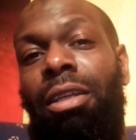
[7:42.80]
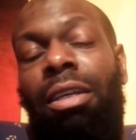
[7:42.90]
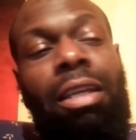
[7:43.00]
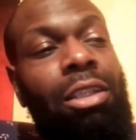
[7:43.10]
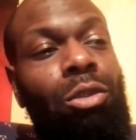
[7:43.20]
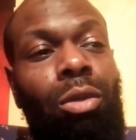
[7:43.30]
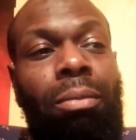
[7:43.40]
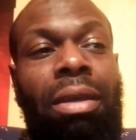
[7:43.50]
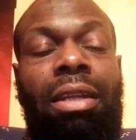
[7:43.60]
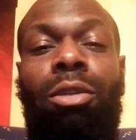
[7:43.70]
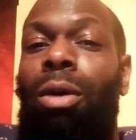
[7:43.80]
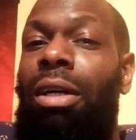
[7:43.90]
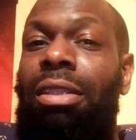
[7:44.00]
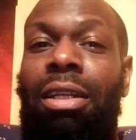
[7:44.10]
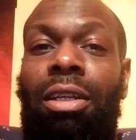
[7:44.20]
Get to it, man. Go out
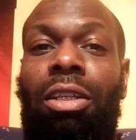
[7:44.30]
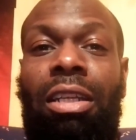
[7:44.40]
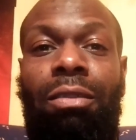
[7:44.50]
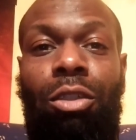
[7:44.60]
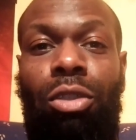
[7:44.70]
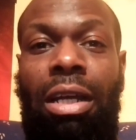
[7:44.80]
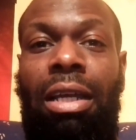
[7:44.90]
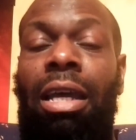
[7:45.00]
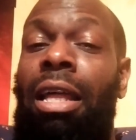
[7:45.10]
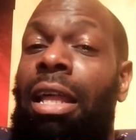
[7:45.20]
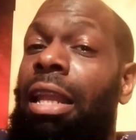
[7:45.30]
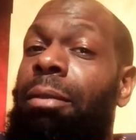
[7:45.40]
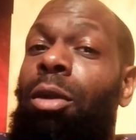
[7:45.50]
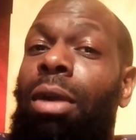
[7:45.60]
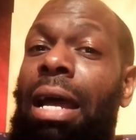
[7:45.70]
there, give it a try, and let me
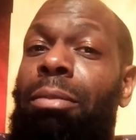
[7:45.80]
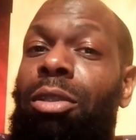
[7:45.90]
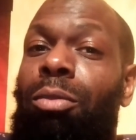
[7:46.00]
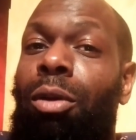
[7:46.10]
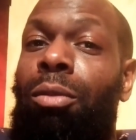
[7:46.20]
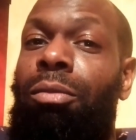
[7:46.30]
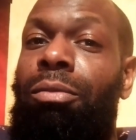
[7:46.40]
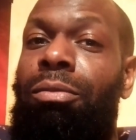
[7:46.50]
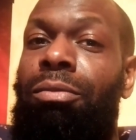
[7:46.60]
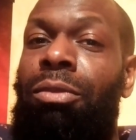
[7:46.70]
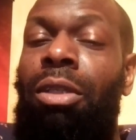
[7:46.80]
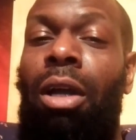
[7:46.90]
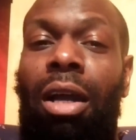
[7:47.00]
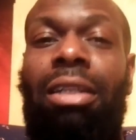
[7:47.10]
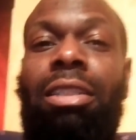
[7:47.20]
know what happens, bro.
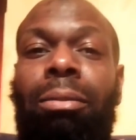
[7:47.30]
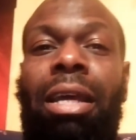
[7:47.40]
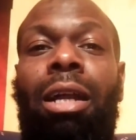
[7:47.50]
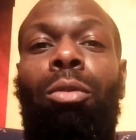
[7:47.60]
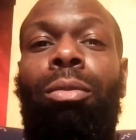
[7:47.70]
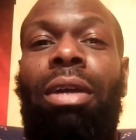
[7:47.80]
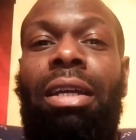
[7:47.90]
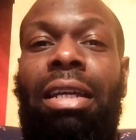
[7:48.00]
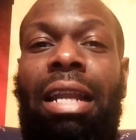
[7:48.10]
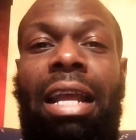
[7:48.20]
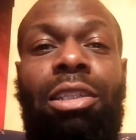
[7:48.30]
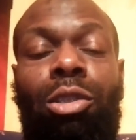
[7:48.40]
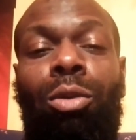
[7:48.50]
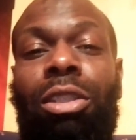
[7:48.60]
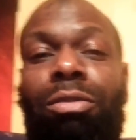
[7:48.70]
All right, this is your man, Abu American. Answer the
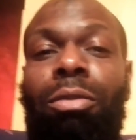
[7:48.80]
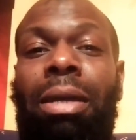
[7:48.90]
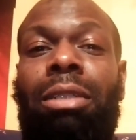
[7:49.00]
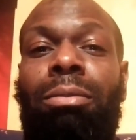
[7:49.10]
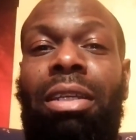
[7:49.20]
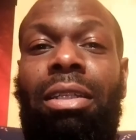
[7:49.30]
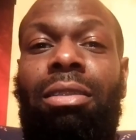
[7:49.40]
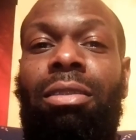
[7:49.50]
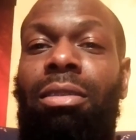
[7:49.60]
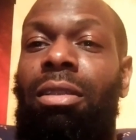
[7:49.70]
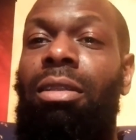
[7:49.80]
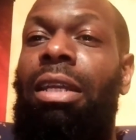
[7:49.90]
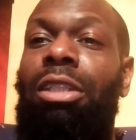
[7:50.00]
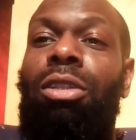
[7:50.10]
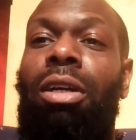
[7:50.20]
question for Maximilian.
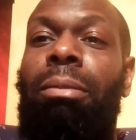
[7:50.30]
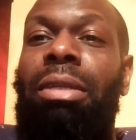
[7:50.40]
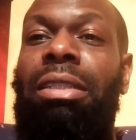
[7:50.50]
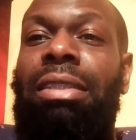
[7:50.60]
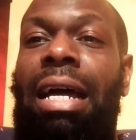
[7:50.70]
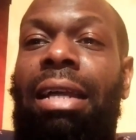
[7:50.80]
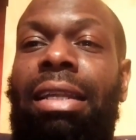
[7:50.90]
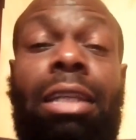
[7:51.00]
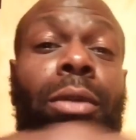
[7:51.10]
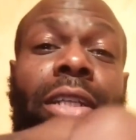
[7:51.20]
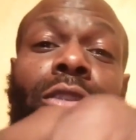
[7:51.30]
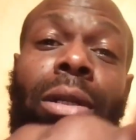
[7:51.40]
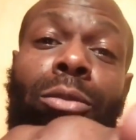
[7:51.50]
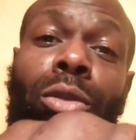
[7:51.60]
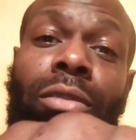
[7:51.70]
Catch you on the B side. Catch me on Instagram,
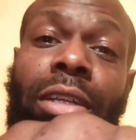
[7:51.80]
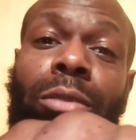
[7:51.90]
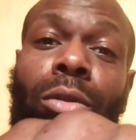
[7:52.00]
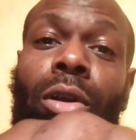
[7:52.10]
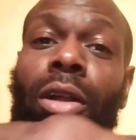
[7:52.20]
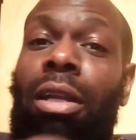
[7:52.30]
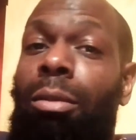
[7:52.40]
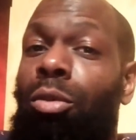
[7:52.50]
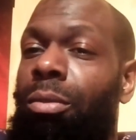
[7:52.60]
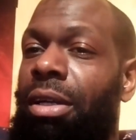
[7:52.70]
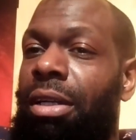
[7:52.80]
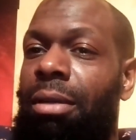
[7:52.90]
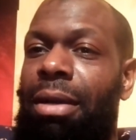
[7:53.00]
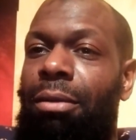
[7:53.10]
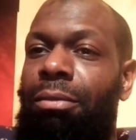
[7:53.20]
Twitter, and Facebook, all at Abu American. I'm
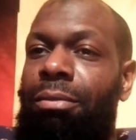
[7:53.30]
out.